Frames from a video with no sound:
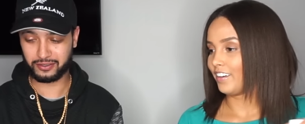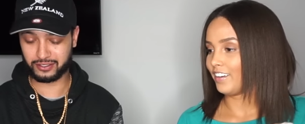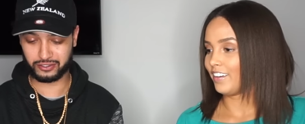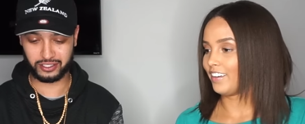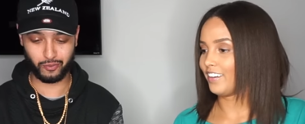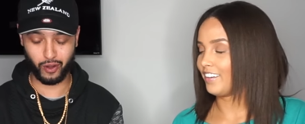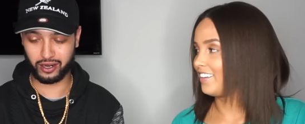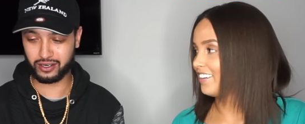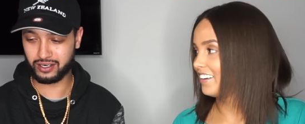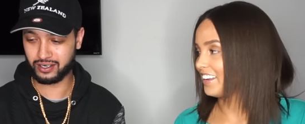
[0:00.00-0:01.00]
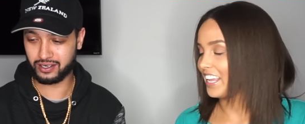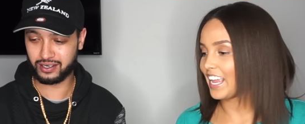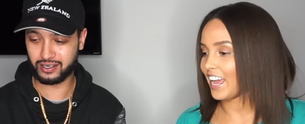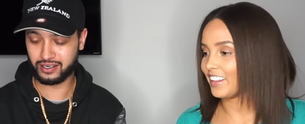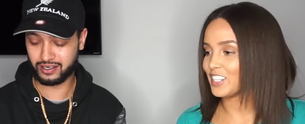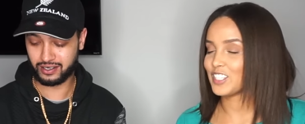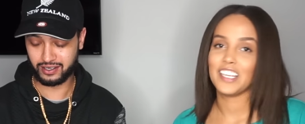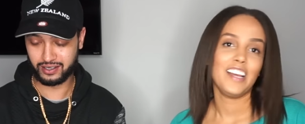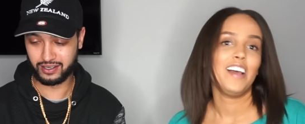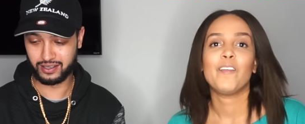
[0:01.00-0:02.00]
Speaker 1: I drink the water.
Speaker 2: Yeah,
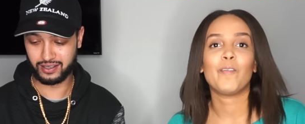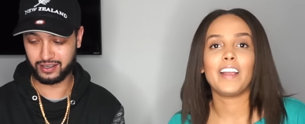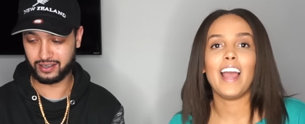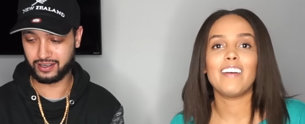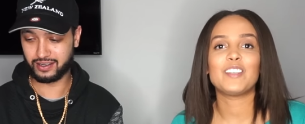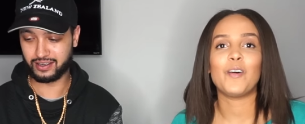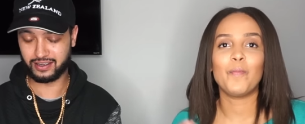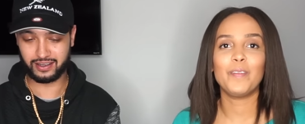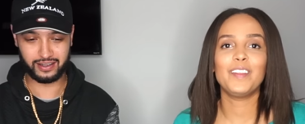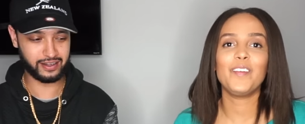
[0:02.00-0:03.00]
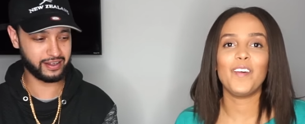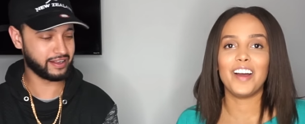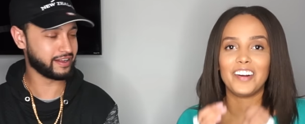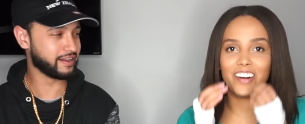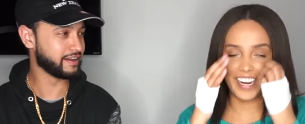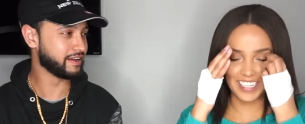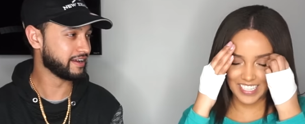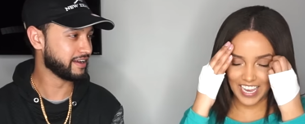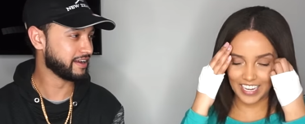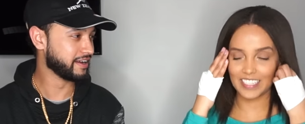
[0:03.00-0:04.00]
let's. We have to open the water
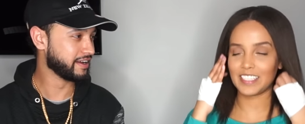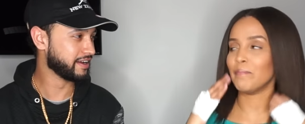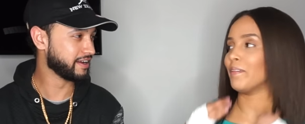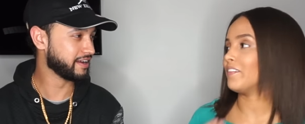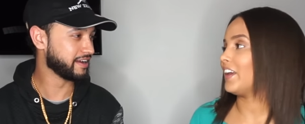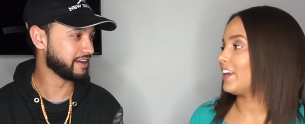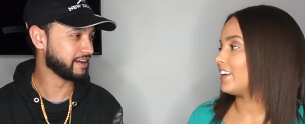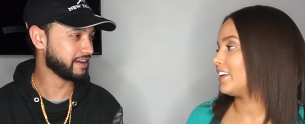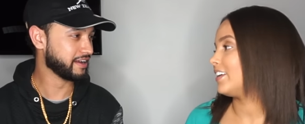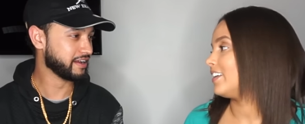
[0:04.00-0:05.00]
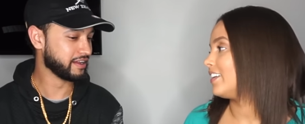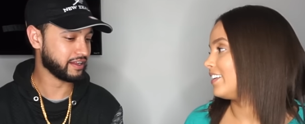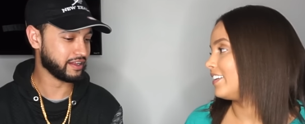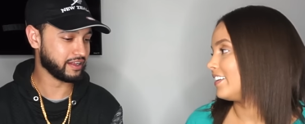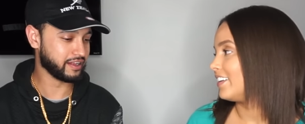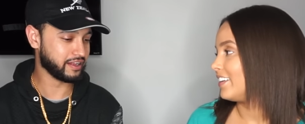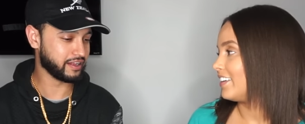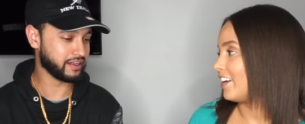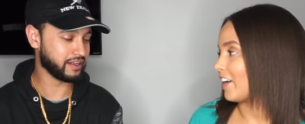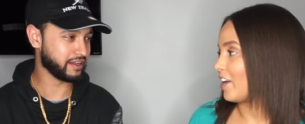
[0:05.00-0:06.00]
and take a sip of it.
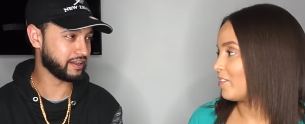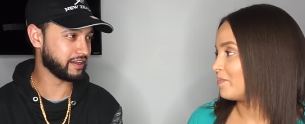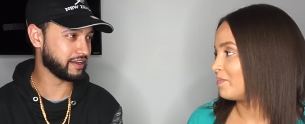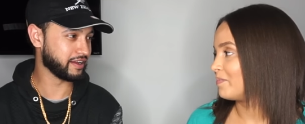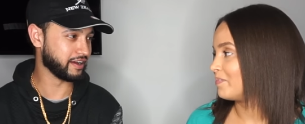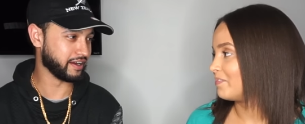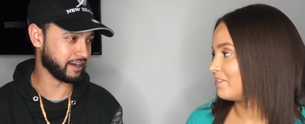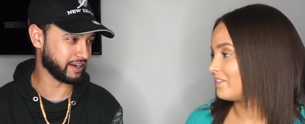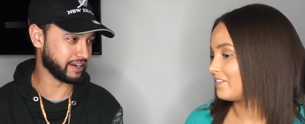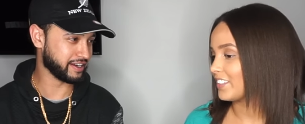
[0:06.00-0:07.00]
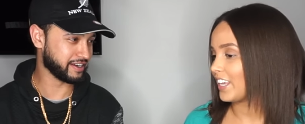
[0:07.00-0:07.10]
Okay. All right.